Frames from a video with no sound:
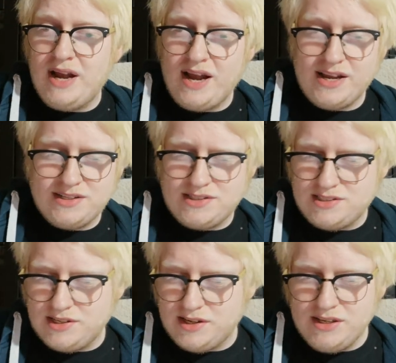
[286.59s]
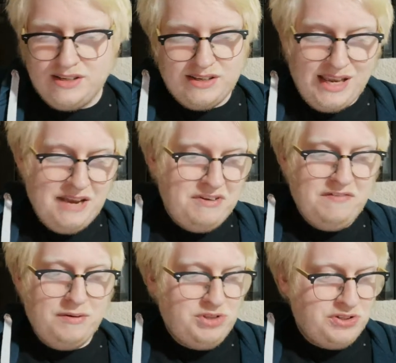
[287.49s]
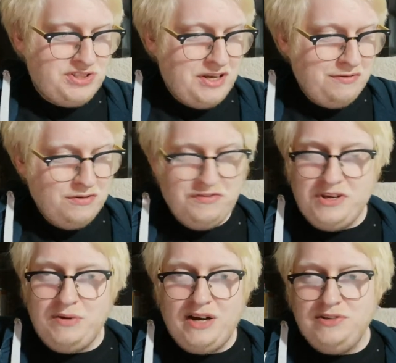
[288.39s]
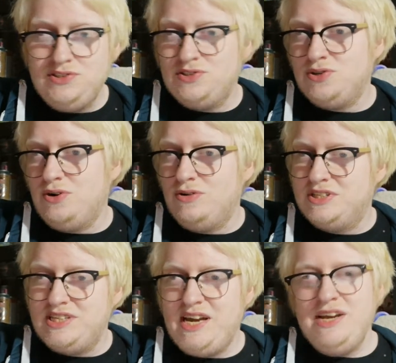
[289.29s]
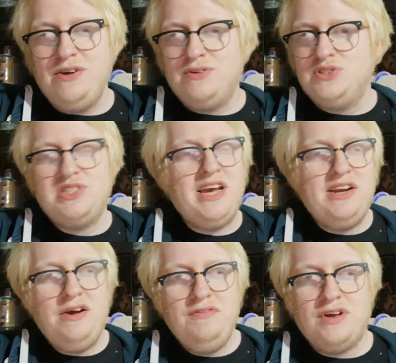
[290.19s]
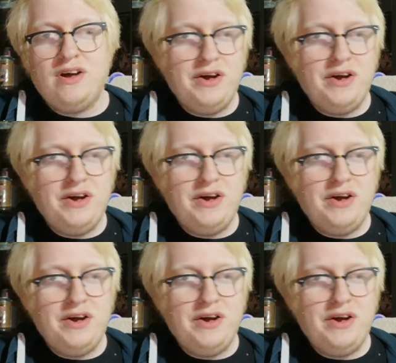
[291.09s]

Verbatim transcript: And uh, even if I'm just there for a few hours or a day or staying over,